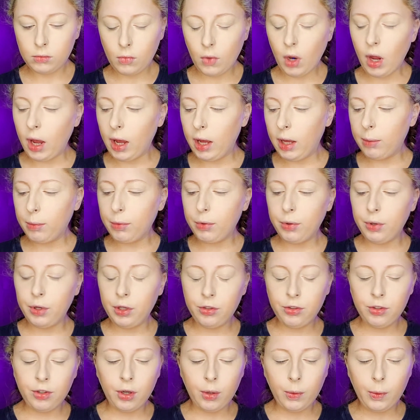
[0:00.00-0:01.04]
I am going
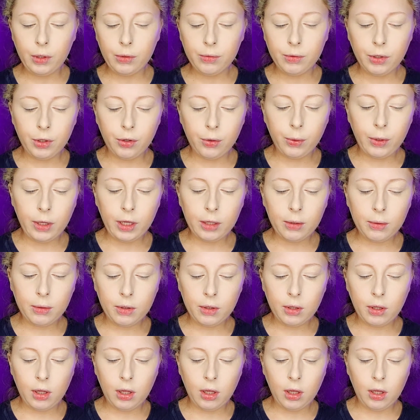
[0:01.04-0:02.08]
to go in real quick
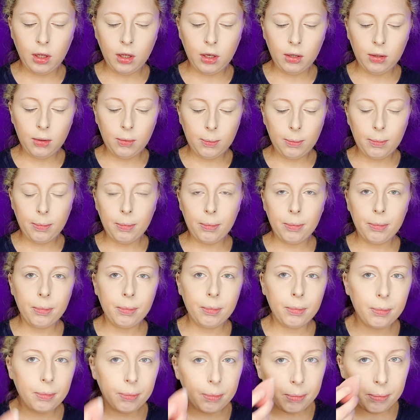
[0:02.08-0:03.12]
and
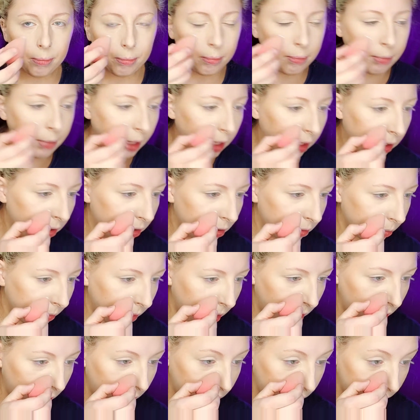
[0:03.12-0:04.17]
bake
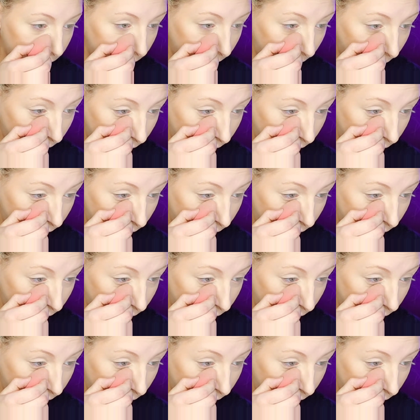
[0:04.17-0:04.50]
my under eye